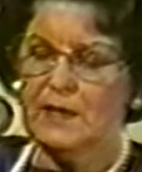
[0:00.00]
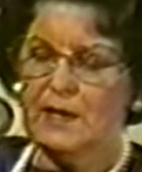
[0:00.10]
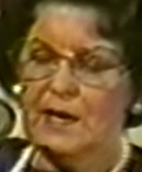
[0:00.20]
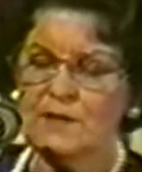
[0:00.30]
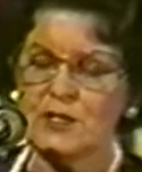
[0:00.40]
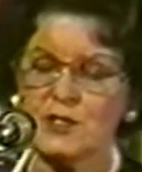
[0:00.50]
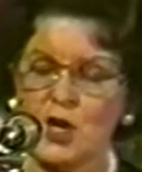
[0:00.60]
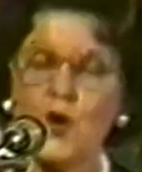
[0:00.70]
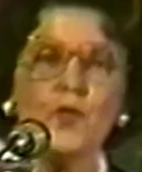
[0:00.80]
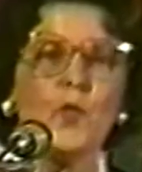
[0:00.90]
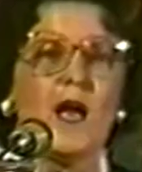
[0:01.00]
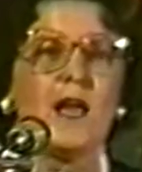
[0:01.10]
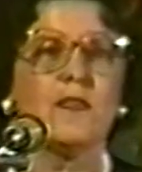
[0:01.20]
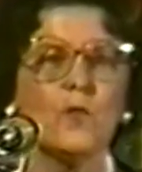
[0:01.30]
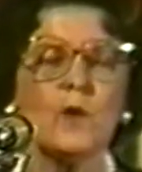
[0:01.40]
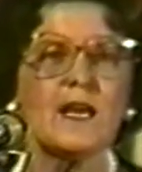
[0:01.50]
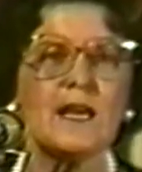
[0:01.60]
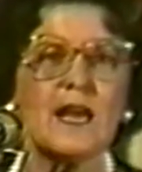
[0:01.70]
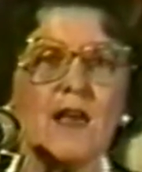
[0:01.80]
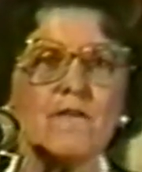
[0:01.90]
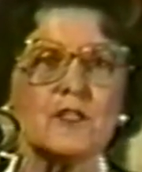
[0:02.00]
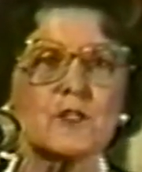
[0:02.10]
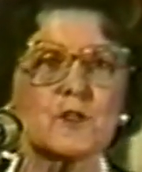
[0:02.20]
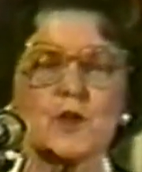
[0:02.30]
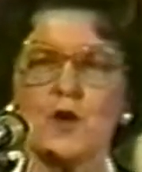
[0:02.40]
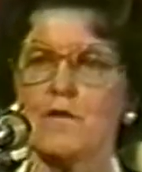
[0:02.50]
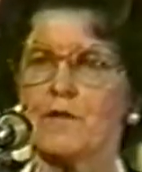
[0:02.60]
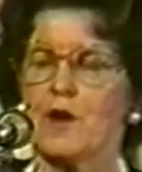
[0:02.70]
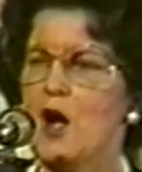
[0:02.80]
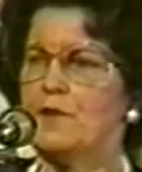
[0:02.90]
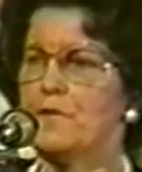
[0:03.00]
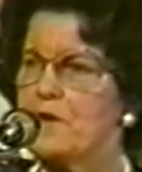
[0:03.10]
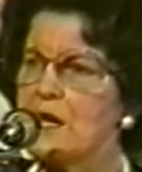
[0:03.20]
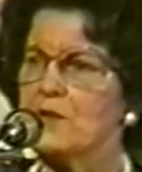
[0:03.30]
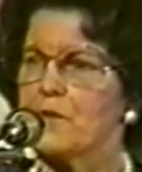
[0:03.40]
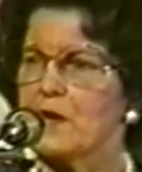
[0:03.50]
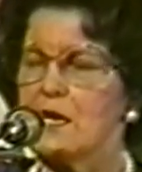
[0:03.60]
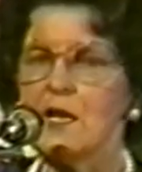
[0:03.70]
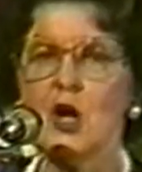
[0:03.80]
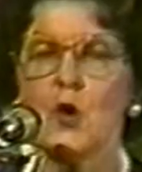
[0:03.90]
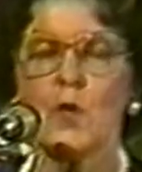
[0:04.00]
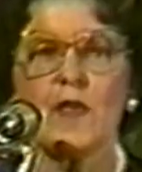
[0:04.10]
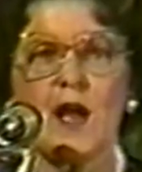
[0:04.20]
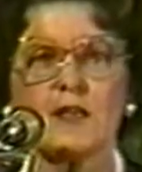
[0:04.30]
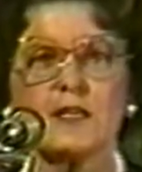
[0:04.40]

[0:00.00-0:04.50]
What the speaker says: And there's no way that we can ever serve God faithfully without a